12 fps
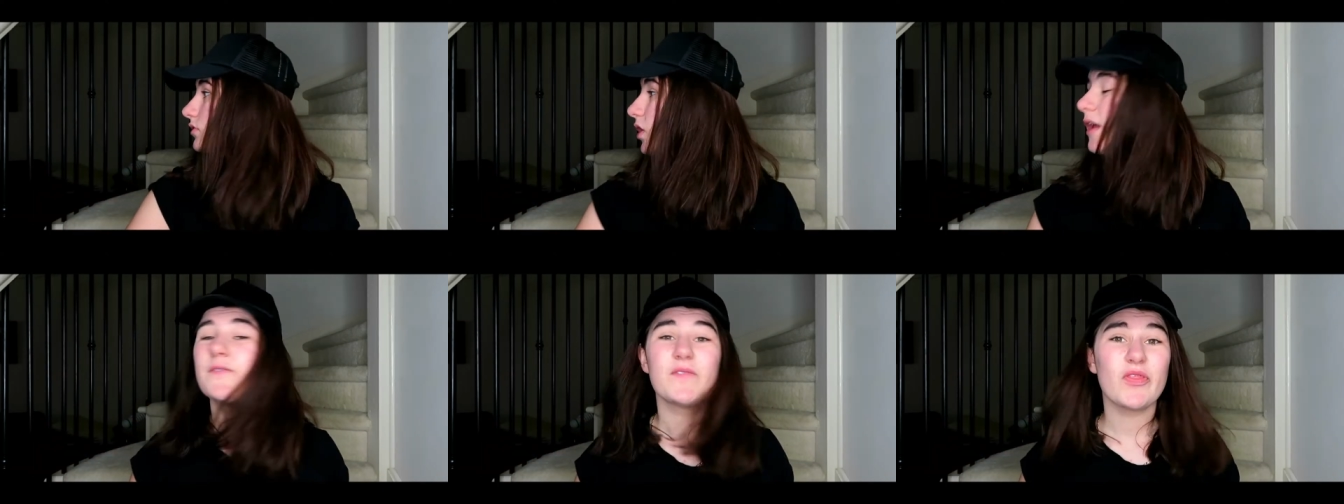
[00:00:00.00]

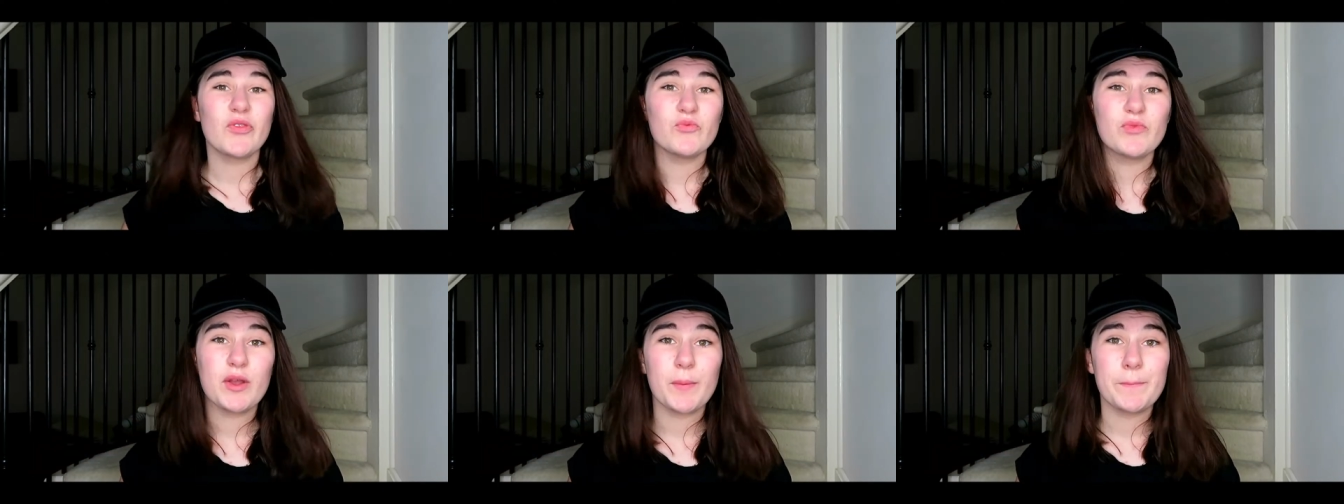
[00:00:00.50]
Trying to
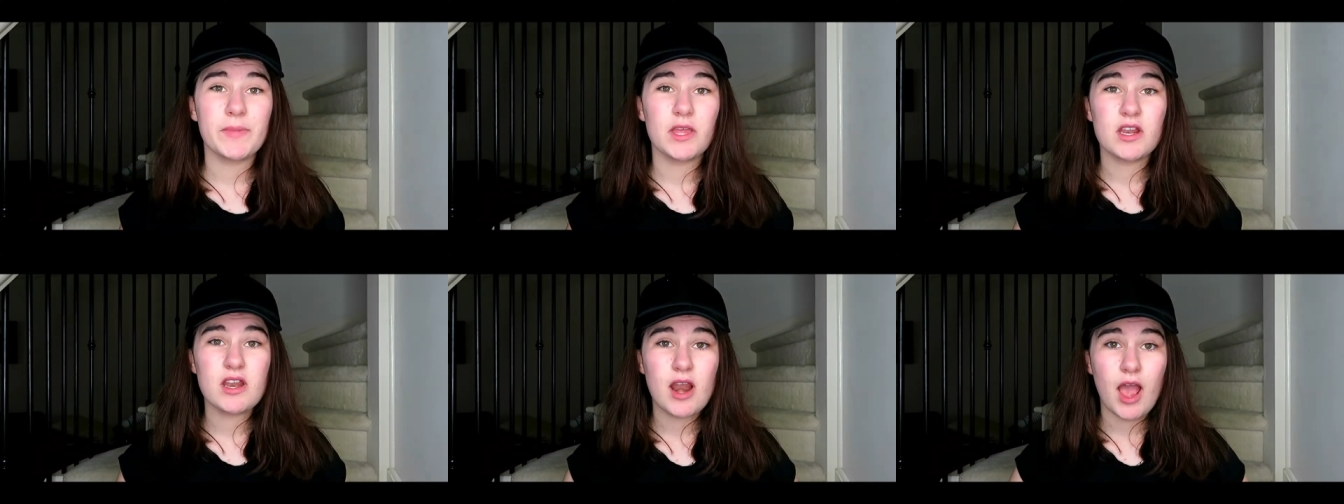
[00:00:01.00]
find the
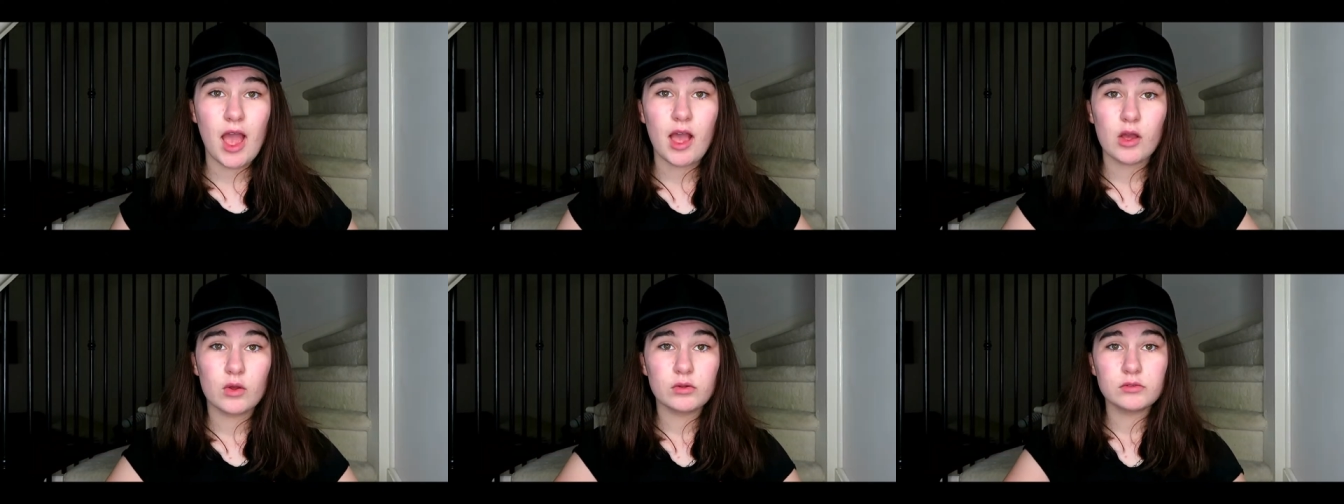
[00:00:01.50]
real me
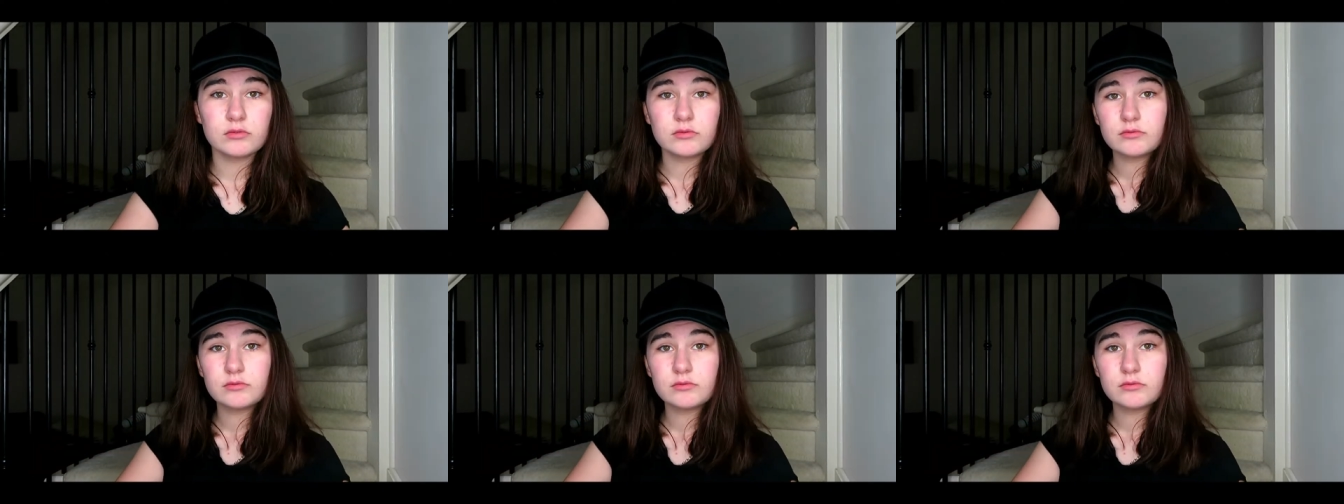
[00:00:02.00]
now.